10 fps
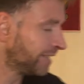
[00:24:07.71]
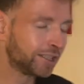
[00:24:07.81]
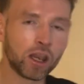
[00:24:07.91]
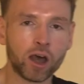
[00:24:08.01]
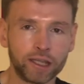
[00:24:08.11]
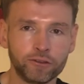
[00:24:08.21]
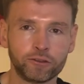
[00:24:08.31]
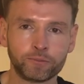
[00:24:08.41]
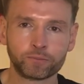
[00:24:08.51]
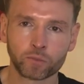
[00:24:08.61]
is life.
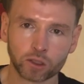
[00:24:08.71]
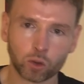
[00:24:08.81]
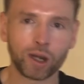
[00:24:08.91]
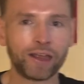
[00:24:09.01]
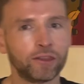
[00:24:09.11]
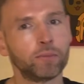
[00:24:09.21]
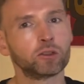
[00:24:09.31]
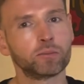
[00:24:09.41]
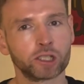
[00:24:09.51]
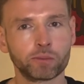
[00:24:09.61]
So I'll add them
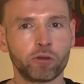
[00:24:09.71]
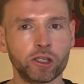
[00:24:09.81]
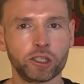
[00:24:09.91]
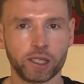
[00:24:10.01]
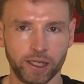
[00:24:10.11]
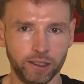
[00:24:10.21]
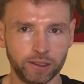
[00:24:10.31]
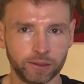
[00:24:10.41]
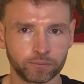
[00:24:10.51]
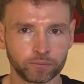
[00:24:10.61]
to my spreadsheet.